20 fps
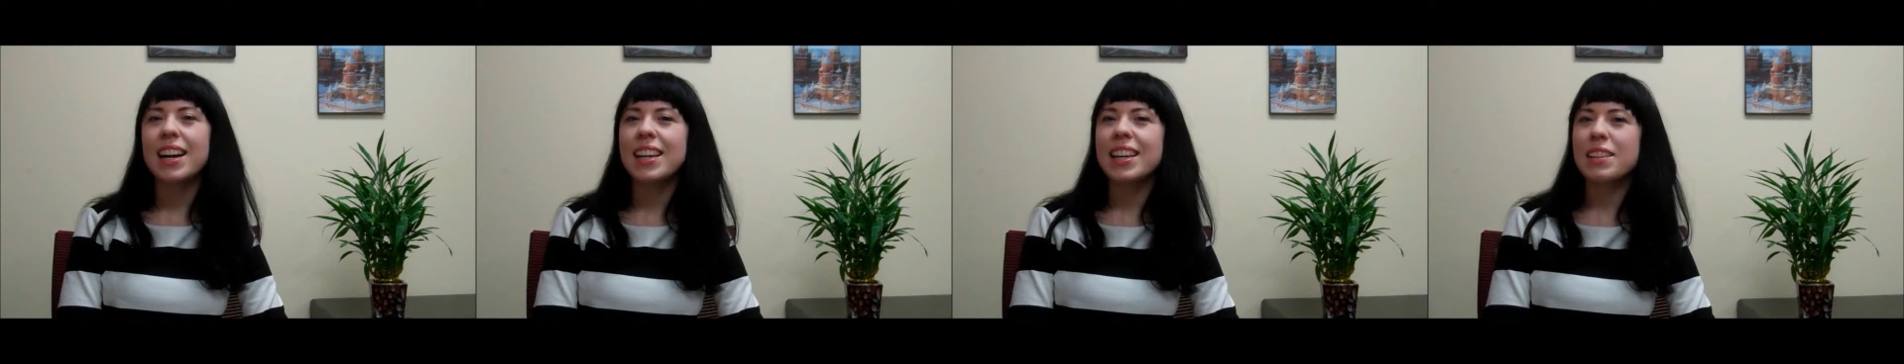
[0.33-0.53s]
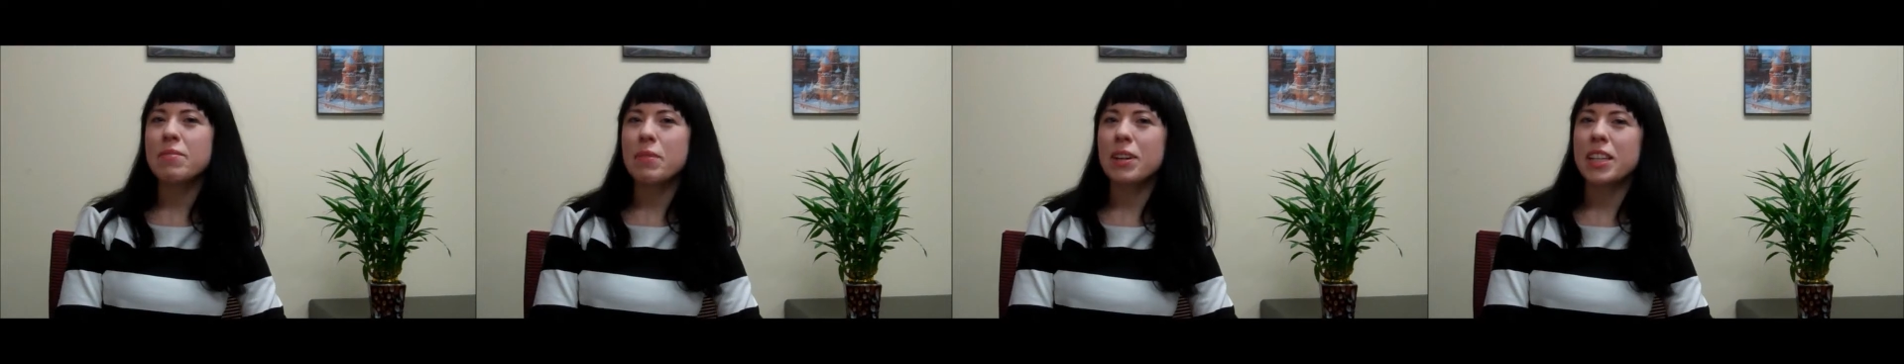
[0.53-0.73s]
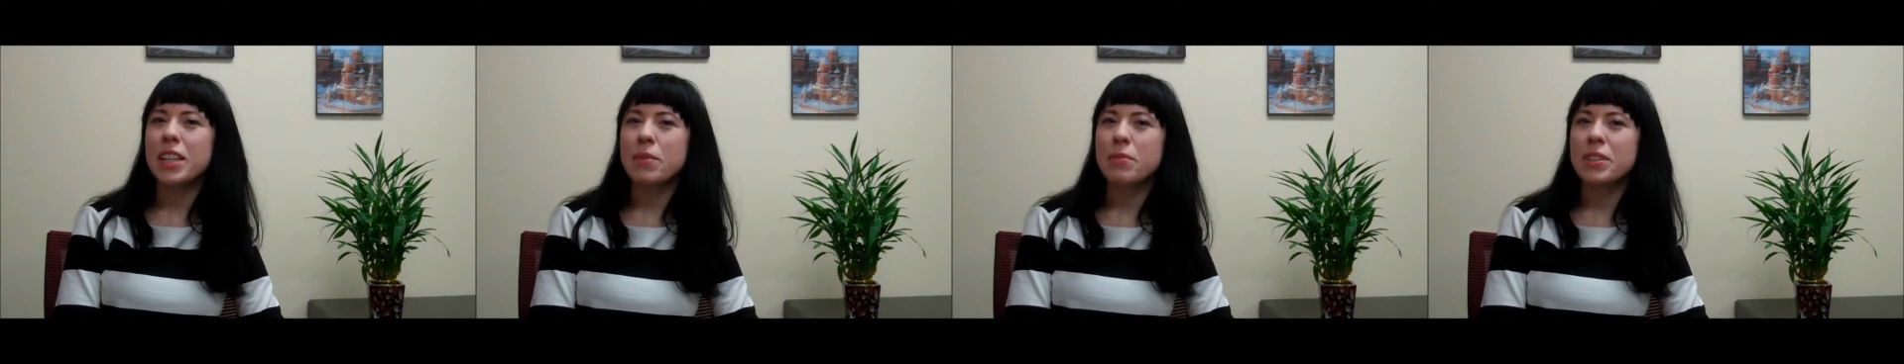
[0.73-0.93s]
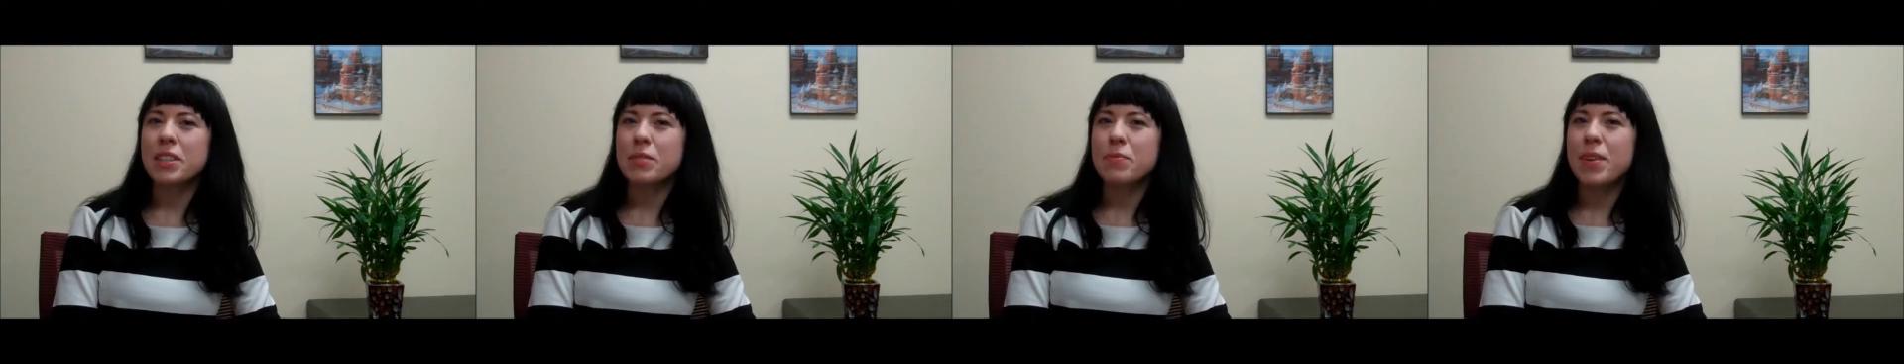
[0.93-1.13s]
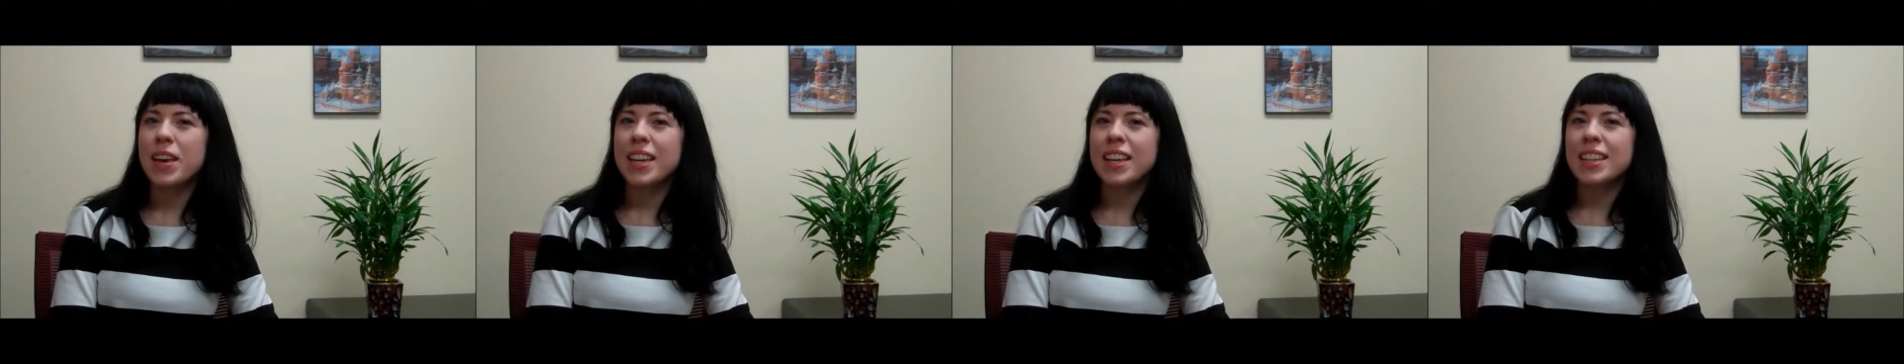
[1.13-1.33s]
Hi, my name
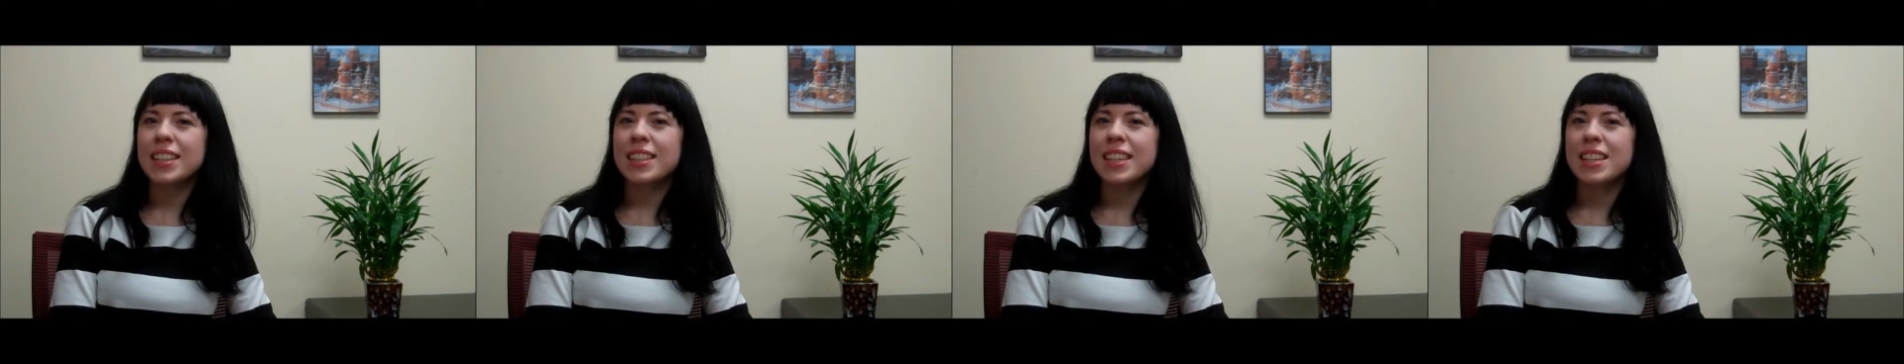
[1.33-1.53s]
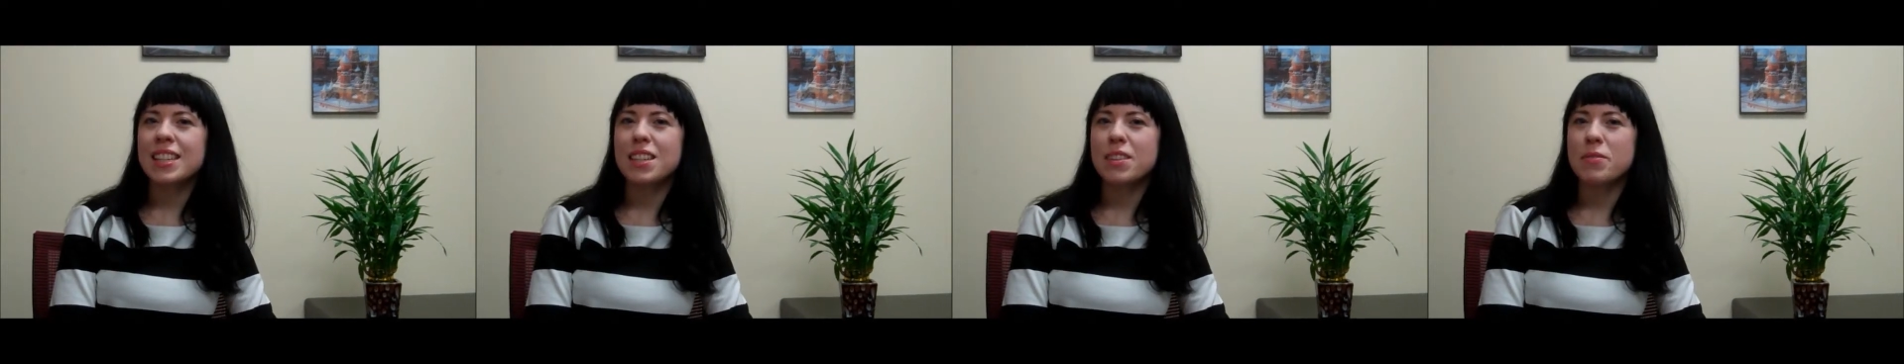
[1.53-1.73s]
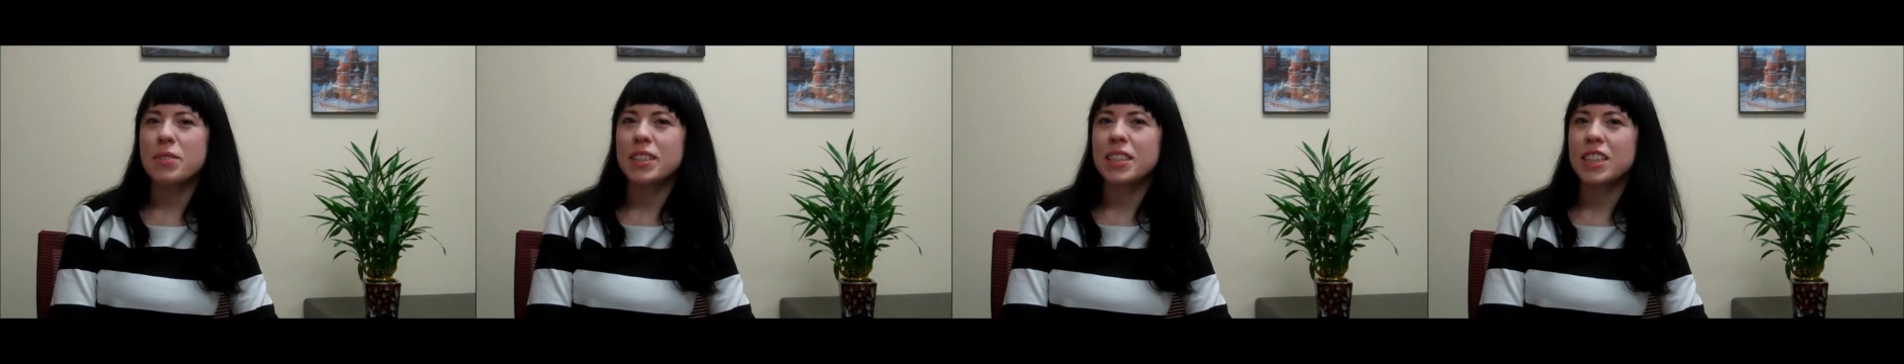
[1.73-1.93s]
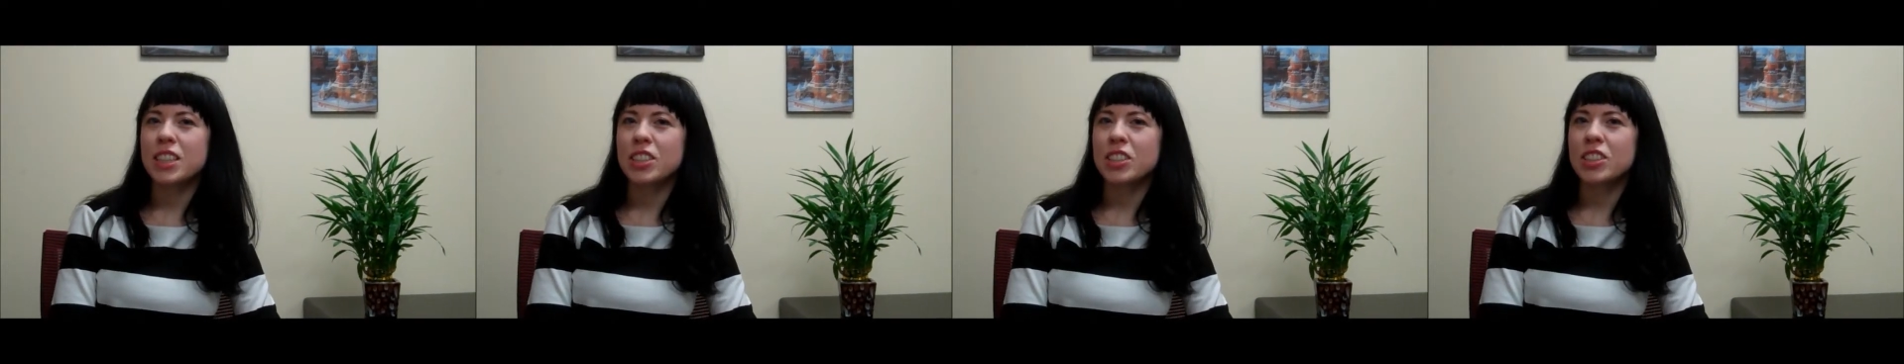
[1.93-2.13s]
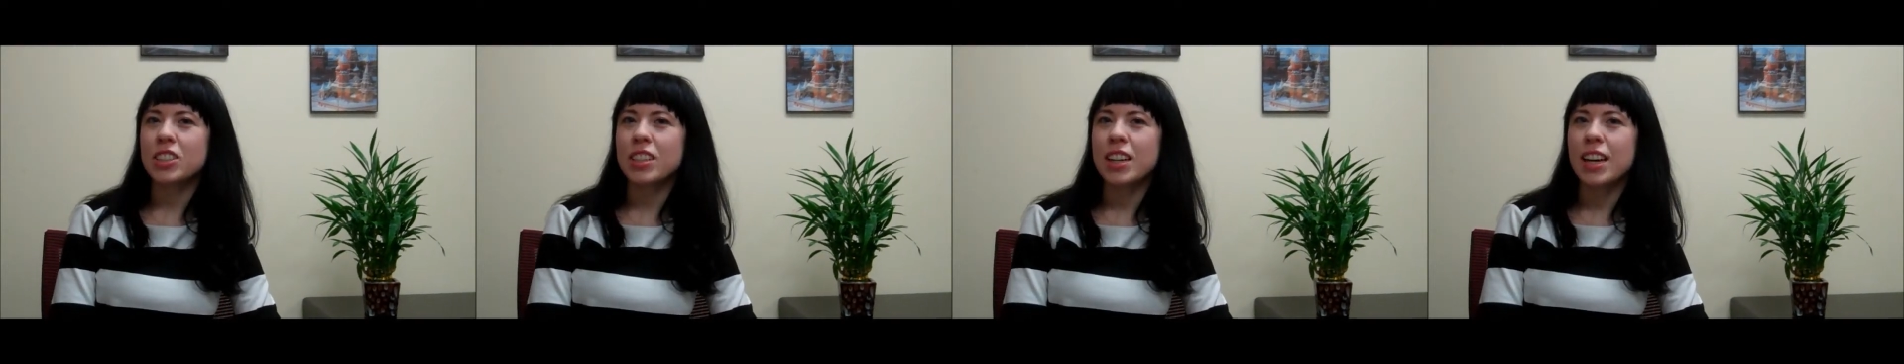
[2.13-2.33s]
is Meghan and I'm a
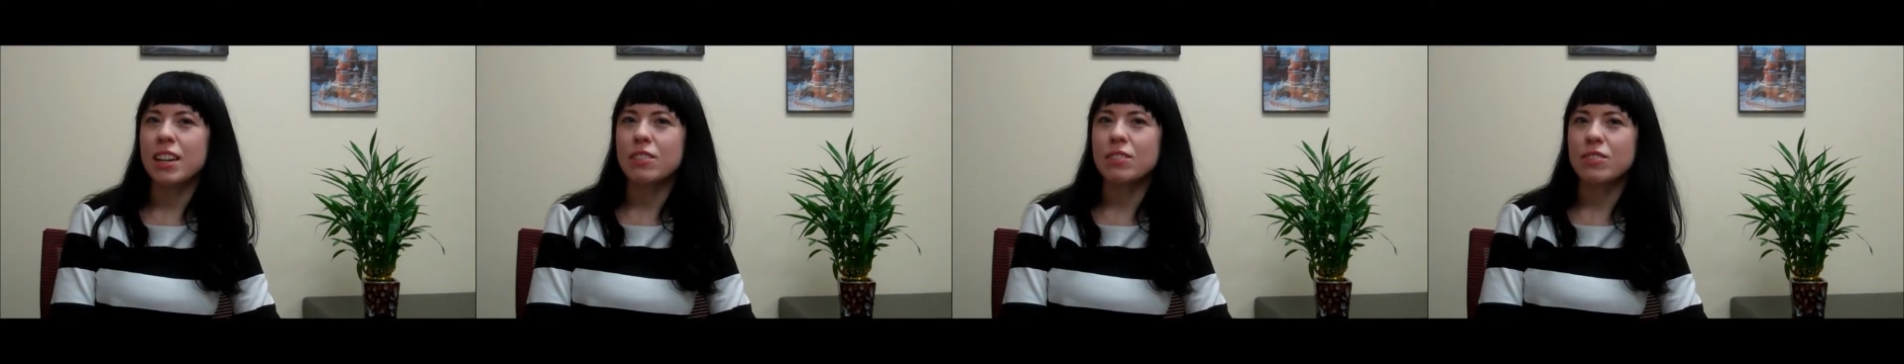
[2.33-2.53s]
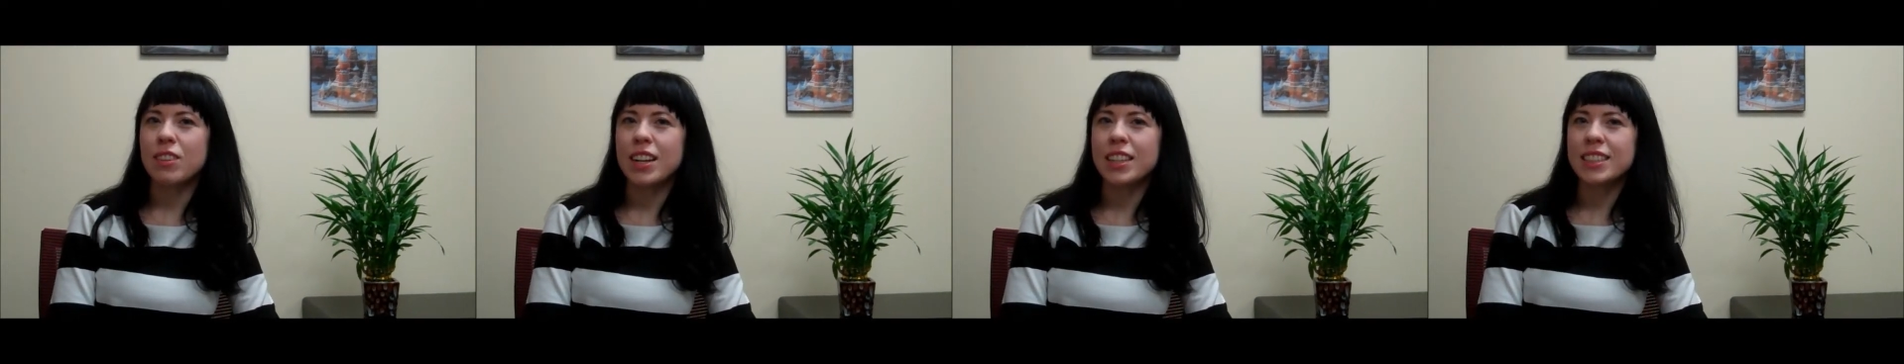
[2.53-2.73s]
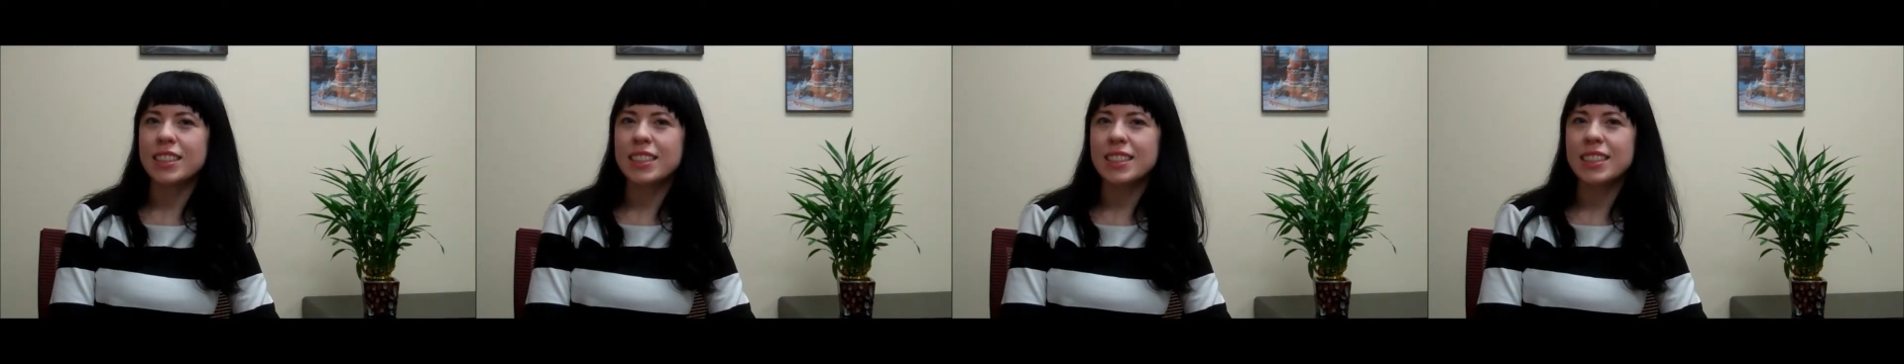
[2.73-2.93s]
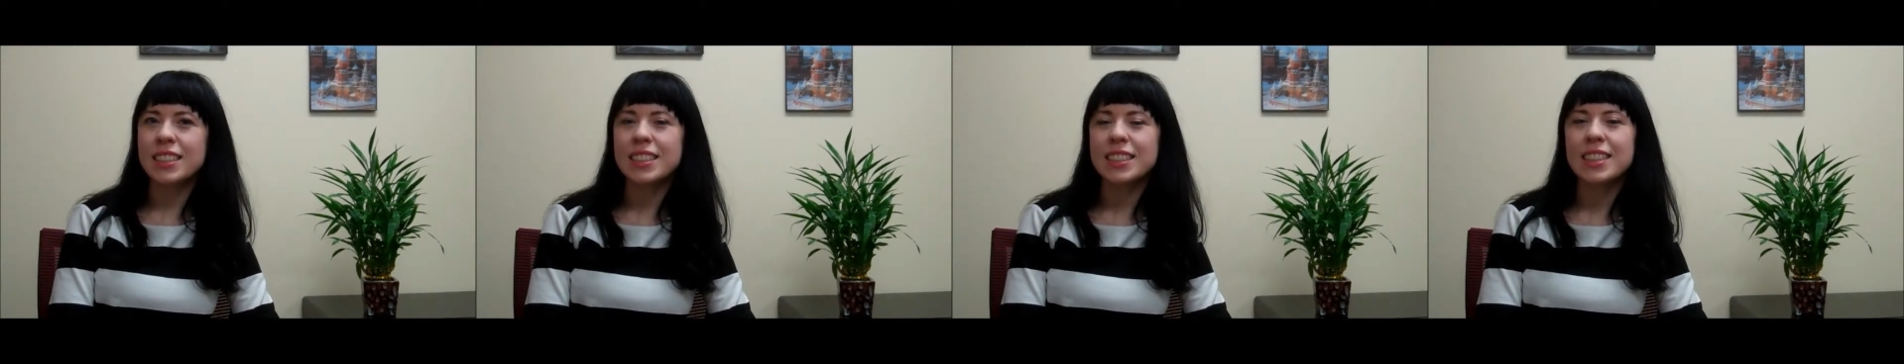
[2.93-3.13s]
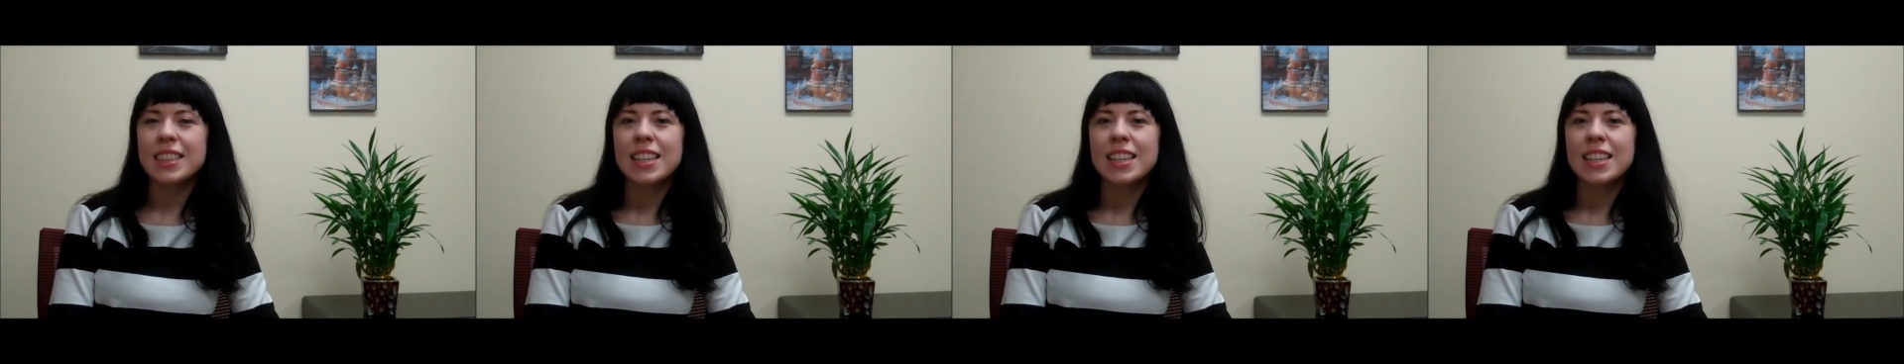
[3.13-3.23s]
teacher at Rennert.